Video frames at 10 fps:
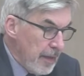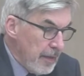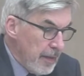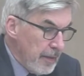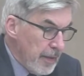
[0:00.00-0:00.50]

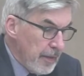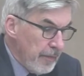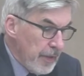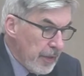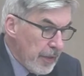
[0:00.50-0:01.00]
that none
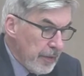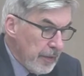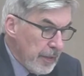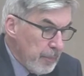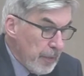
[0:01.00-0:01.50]
of the
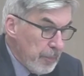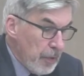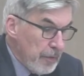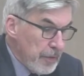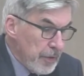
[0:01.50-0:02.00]
currently
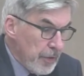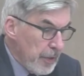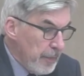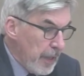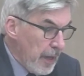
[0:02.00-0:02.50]
proposed
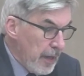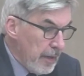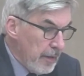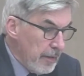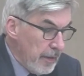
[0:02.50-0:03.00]
termini,
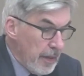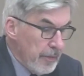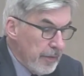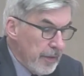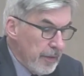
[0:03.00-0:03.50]
the
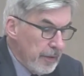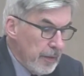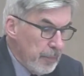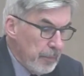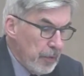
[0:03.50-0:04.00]
other currently
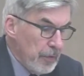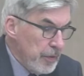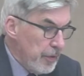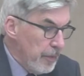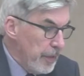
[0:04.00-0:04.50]

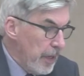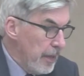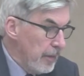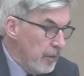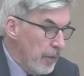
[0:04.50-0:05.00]
proposed termini
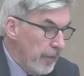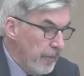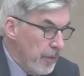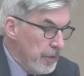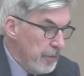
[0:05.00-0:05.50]
at
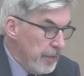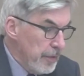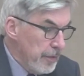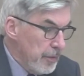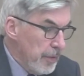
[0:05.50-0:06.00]
24th Street
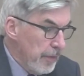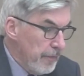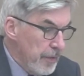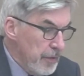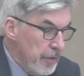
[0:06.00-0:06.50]
or
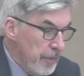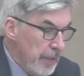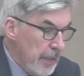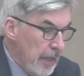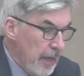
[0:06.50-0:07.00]
21st
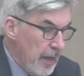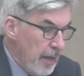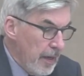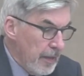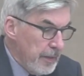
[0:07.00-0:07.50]
Street,
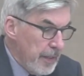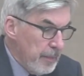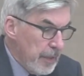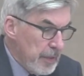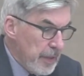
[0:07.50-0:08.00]
are
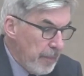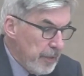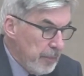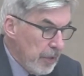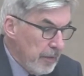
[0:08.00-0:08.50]
deemed
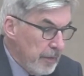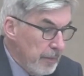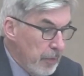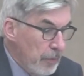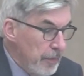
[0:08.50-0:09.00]
acceptable.
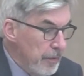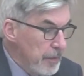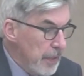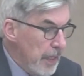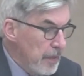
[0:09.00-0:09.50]
In both
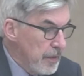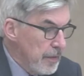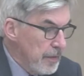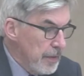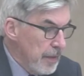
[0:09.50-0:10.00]
those
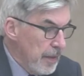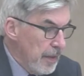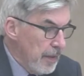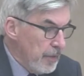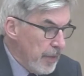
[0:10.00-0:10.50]
cases,
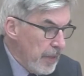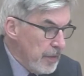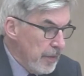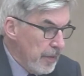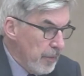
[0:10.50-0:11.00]

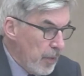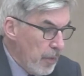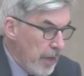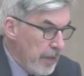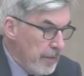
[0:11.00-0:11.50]
TransLink
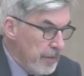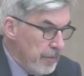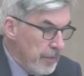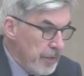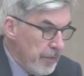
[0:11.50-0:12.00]
requires
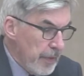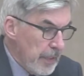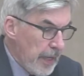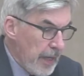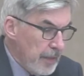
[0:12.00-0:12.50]

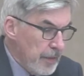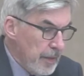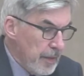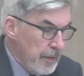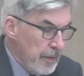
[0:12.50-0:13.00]
restricted
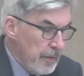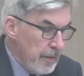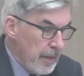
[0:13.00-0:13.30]
access